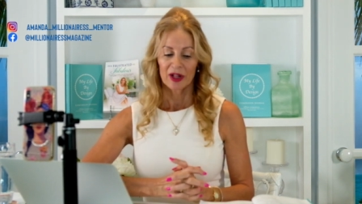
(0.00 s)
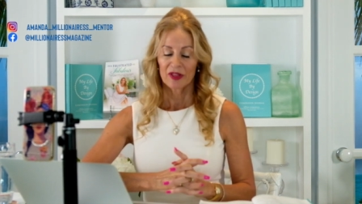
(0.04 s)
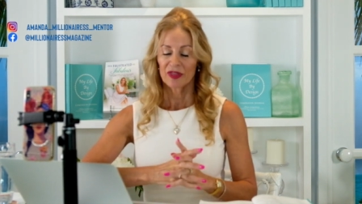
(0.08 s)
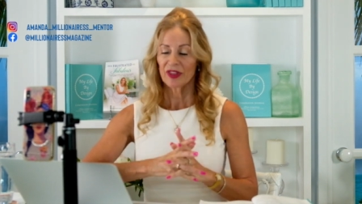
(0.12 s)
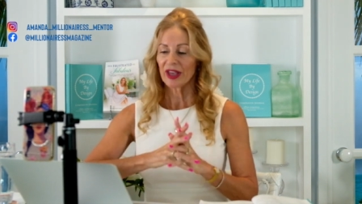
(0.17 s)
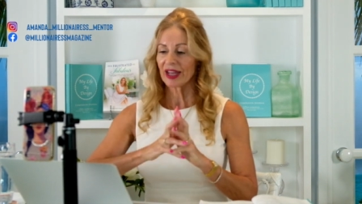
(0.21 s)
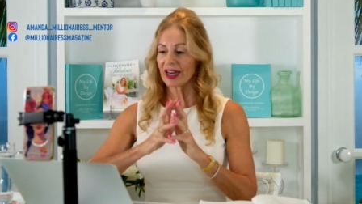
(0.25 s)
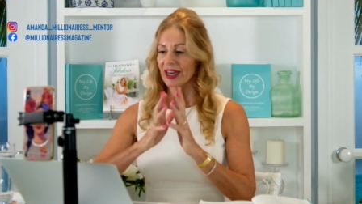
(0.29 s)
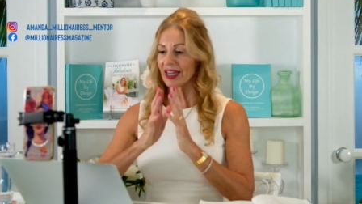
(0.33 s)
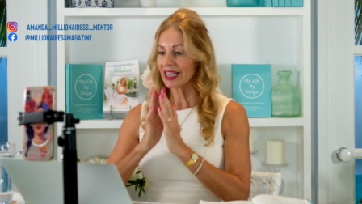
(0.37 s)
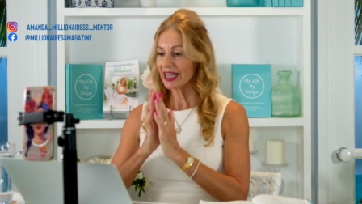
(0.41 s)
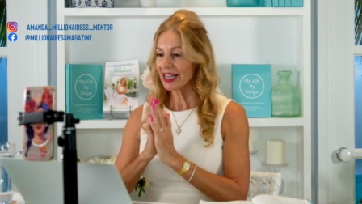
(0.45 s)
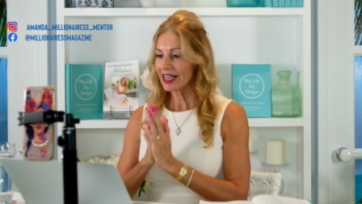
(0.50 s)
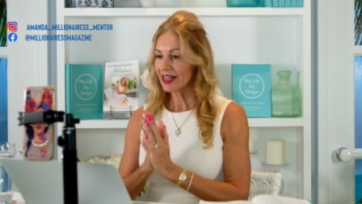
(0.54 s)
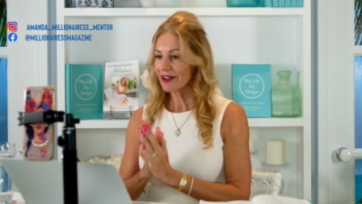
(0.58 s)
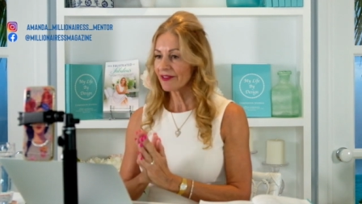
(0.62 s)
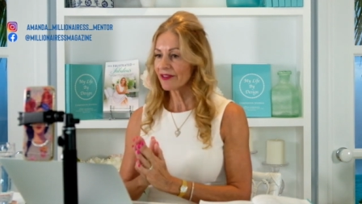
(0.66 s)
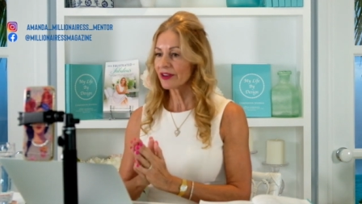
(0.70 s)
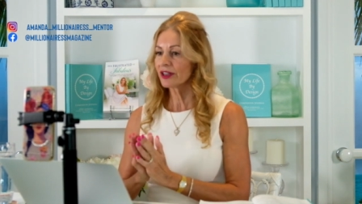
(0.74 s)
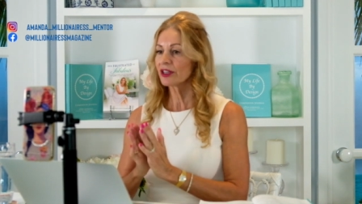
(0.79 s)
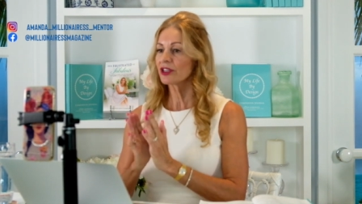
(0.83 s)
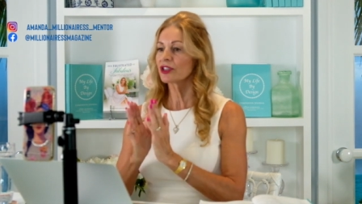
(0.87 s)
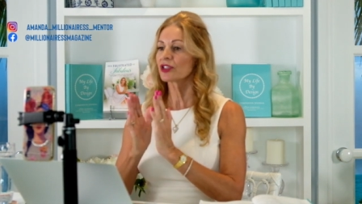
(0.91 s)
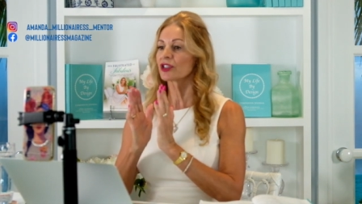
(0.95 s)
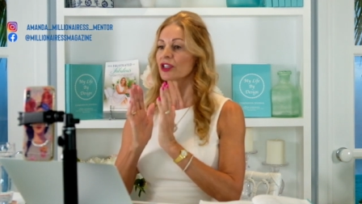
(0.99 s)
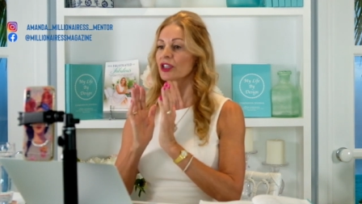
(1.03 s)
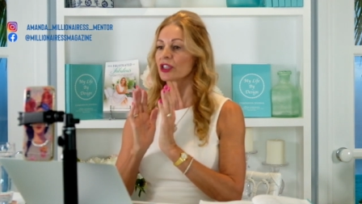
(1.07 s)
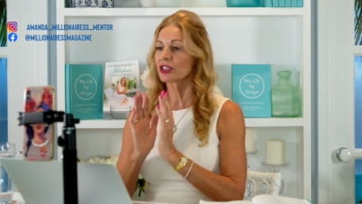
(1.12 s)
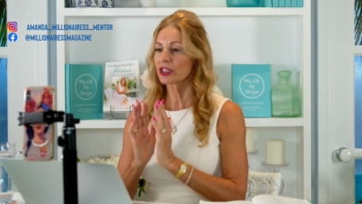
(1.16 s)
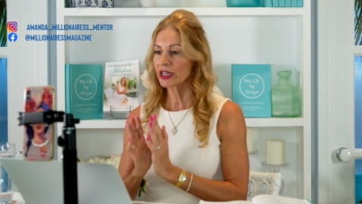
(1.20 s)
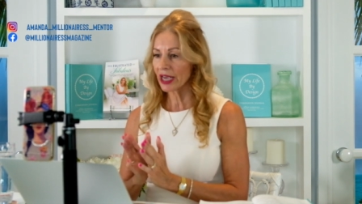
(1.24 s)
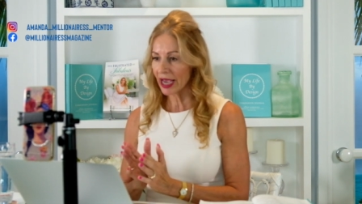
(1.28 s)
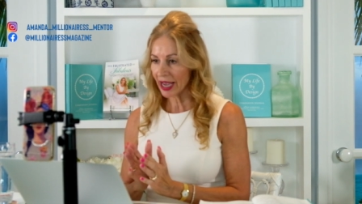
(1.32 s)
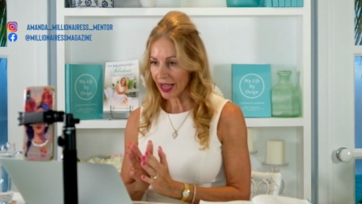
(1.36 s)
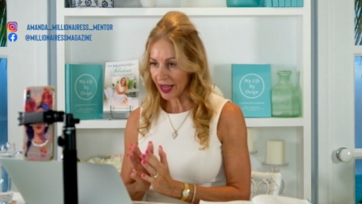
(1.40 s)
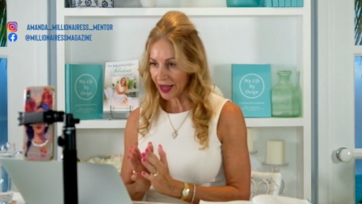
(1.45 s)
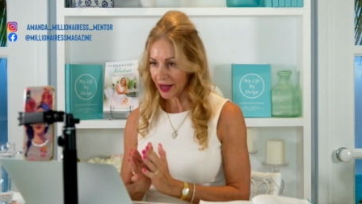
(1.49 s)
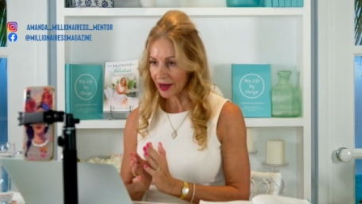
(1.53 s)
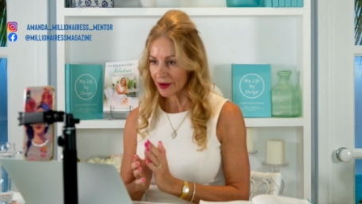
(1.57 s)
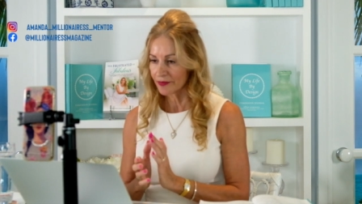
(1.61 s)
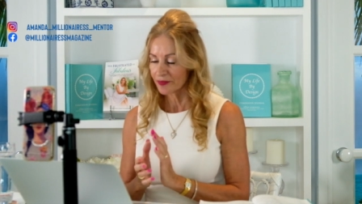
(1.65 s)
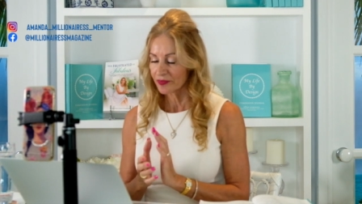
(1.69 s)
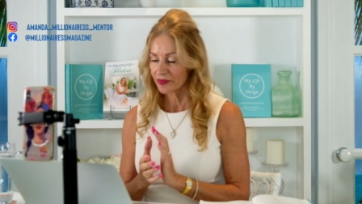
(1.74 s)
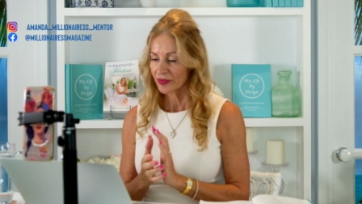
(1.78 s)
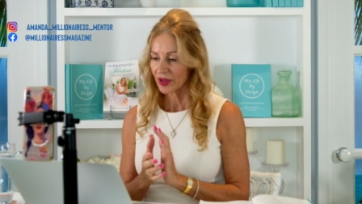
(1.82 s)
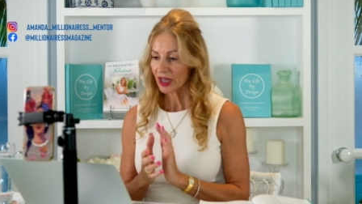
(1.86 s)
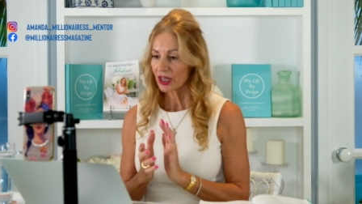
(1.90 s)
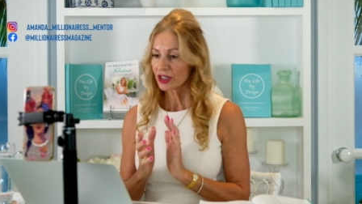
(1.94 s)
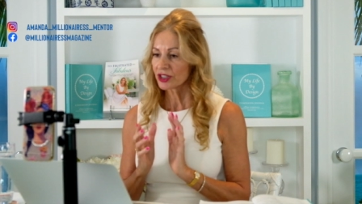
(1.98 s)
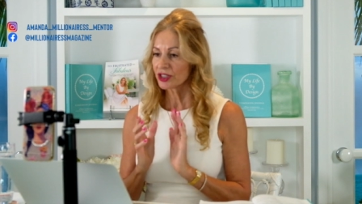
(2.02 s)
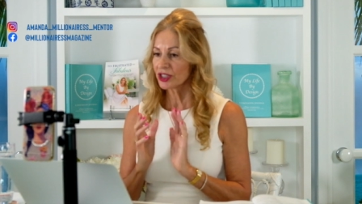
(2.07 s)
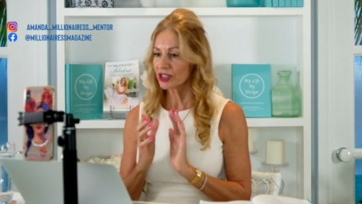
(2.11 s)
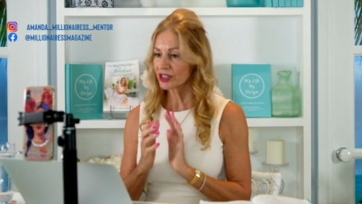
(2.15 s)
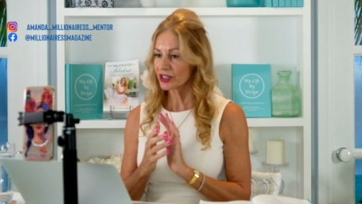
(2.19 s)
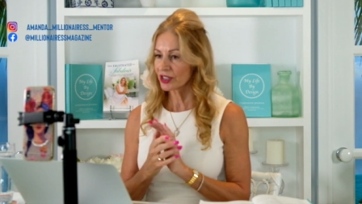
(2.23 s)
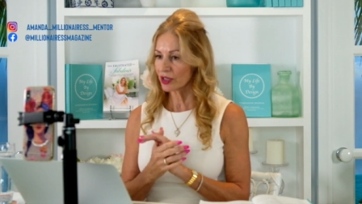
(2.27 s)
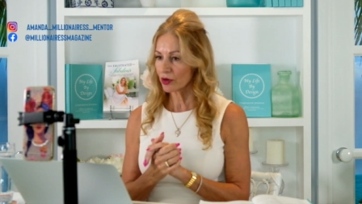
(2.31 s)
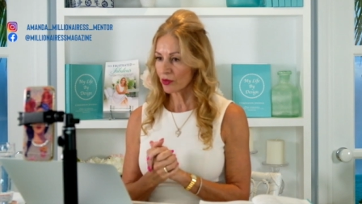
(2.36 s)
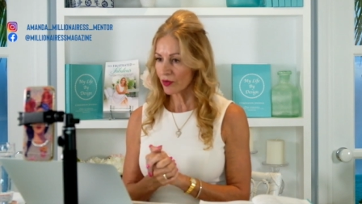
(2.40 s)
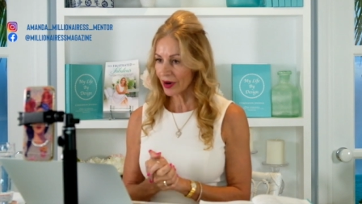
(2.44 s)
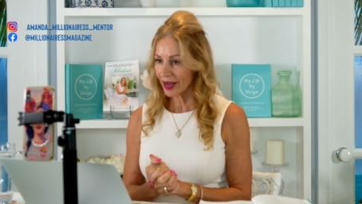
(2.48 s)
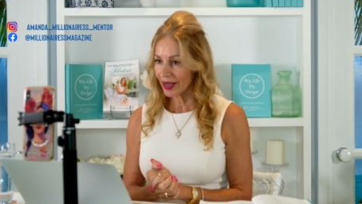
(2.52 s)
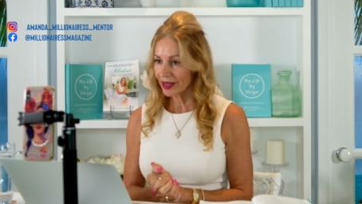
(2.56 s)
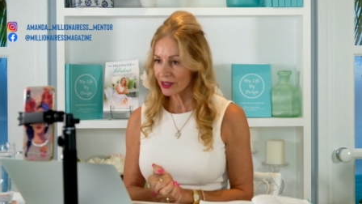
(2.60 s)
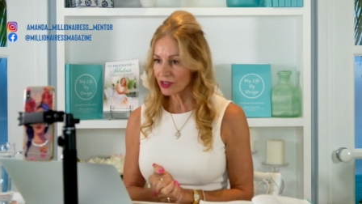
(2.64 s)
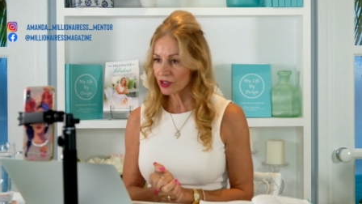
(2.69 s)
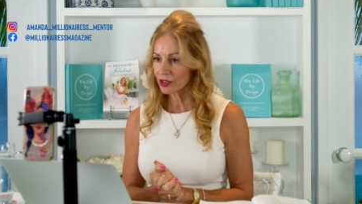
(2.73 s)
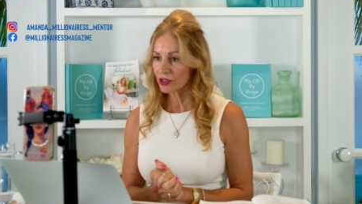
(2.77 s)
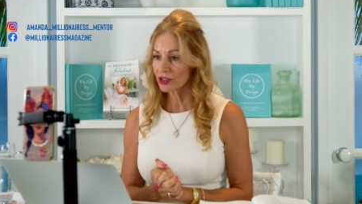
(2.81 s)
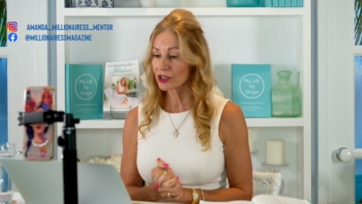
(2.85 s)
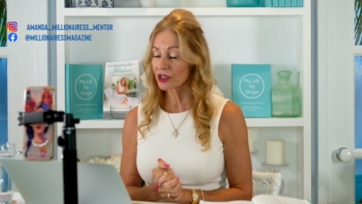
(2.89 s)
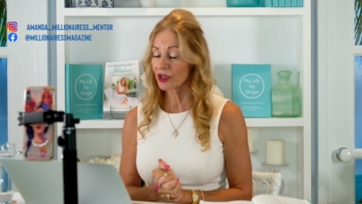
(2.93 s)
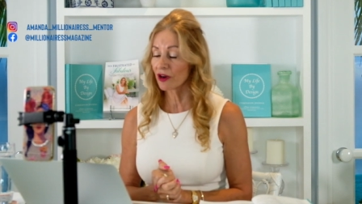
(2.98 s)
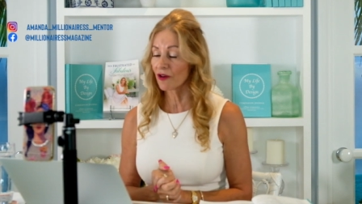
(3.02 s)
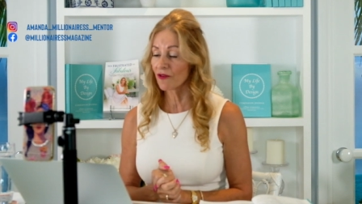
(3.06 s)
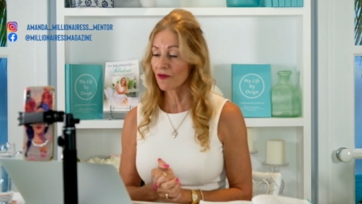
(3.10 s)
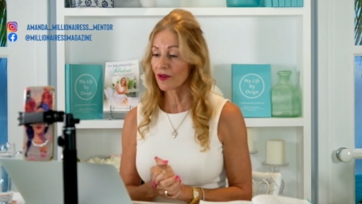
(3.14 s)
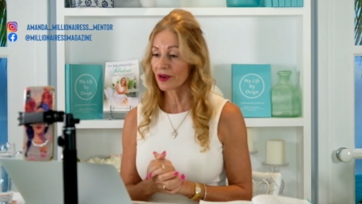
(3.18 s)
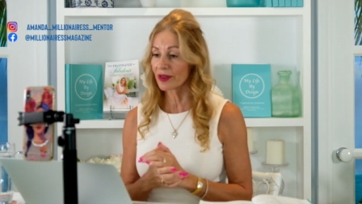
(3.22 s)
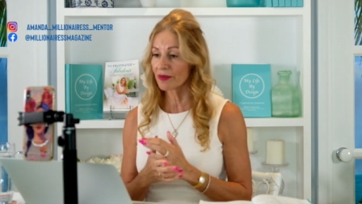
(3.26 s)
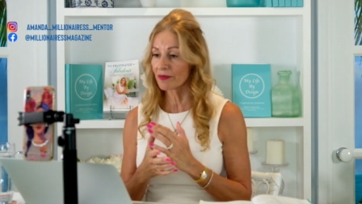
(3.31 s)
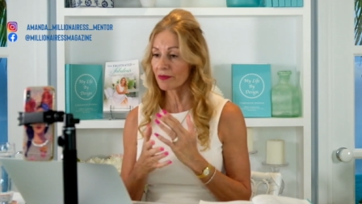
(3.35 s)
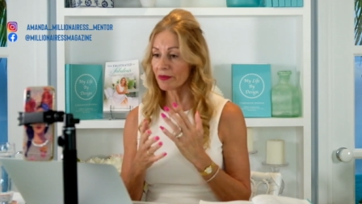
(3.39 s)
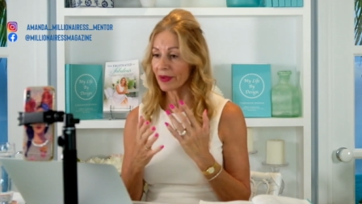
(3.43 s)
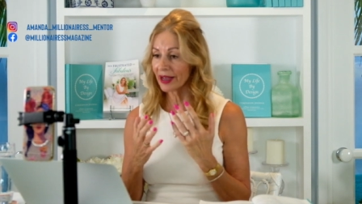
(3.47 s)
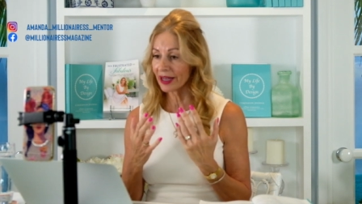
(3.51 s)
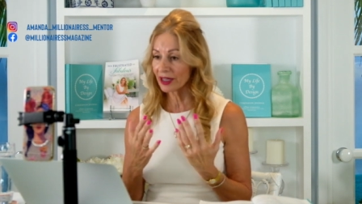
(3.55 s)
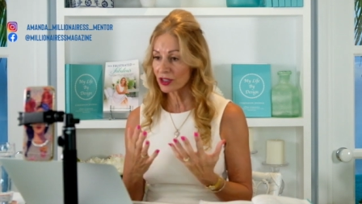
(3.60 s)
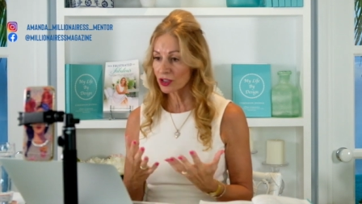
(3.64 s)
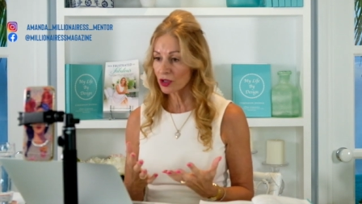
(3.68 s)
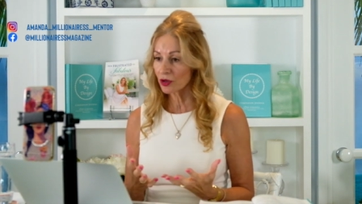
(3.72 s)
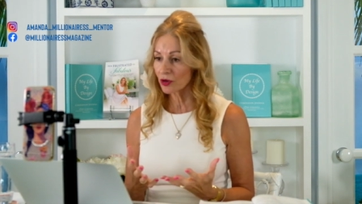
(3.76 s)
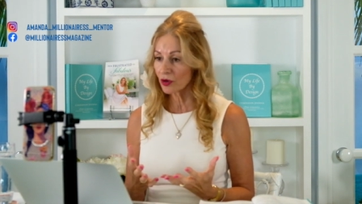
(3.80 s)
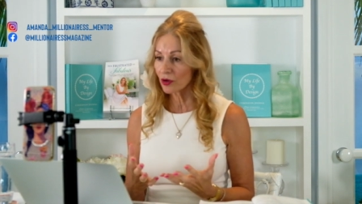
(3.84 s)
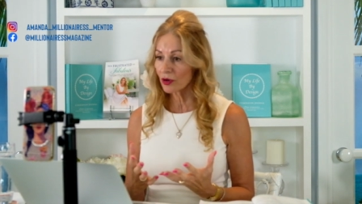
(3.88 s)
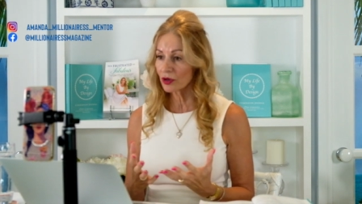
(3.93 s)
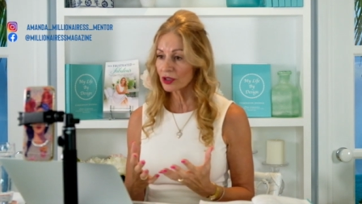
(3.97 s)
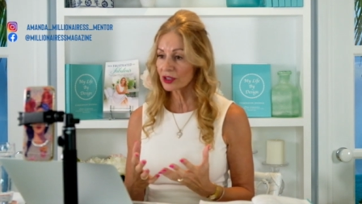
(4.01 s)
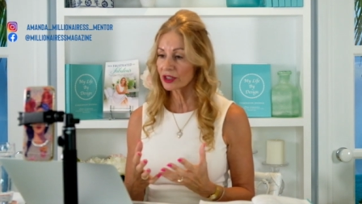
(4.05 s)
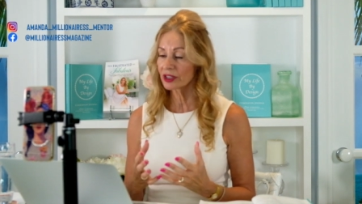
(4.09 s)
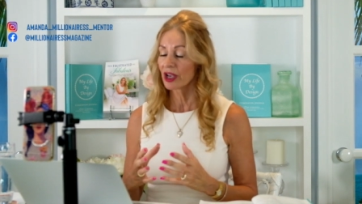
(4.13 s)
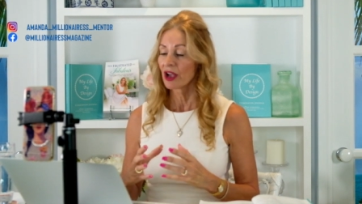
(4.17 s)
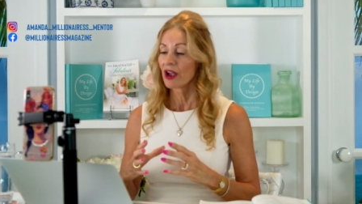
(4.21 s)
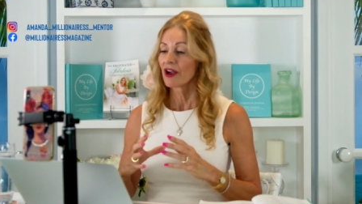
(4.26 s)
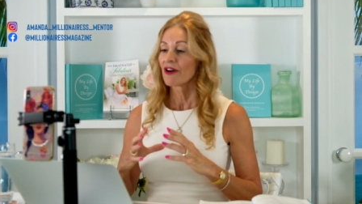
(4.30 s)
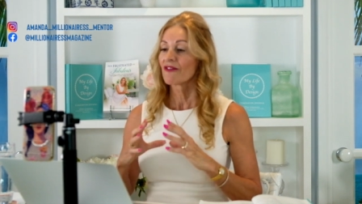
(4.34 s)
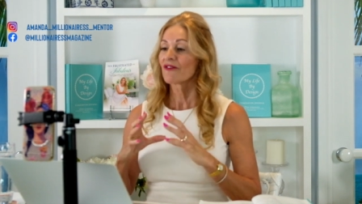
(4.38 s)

That even today, she surrounds herself with mentors